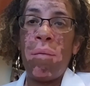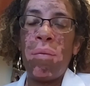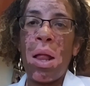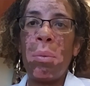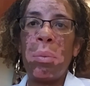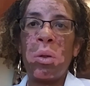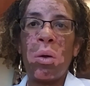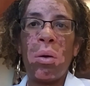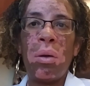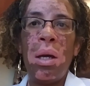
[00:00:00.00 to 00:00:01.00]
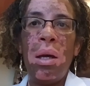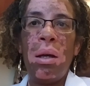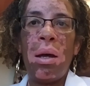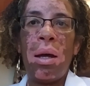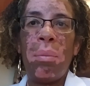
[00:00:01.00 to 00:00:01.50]
follow up your
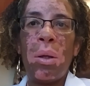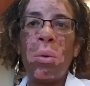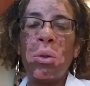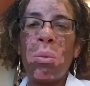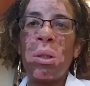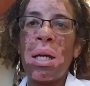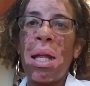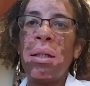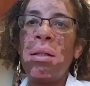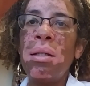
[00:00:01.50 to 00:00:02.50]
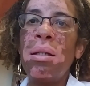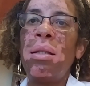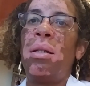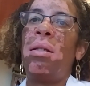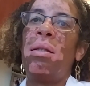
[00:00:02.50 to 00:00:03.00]
local
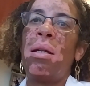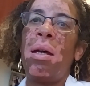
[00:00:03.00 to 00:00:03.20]
dermatologist and